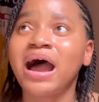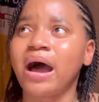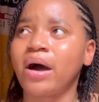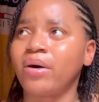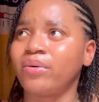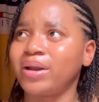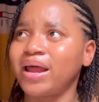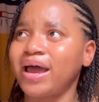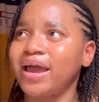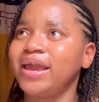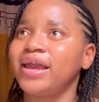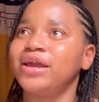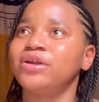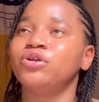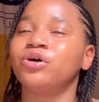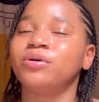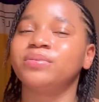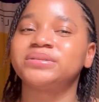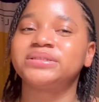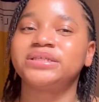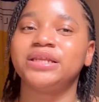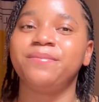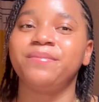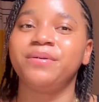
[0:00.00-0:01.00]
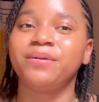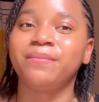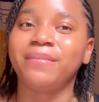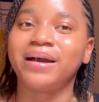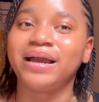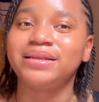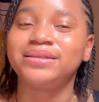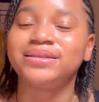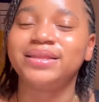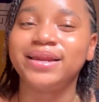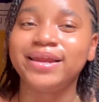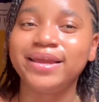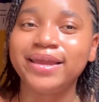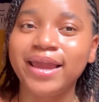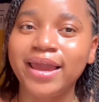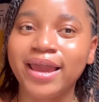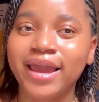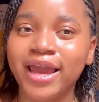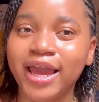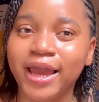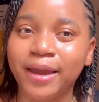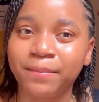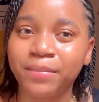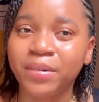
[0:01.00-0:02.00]
I will not end up sleeping by 3
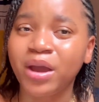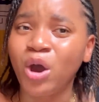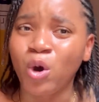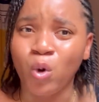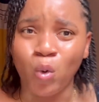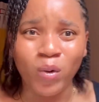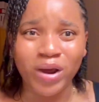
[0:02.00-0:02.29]
a.m.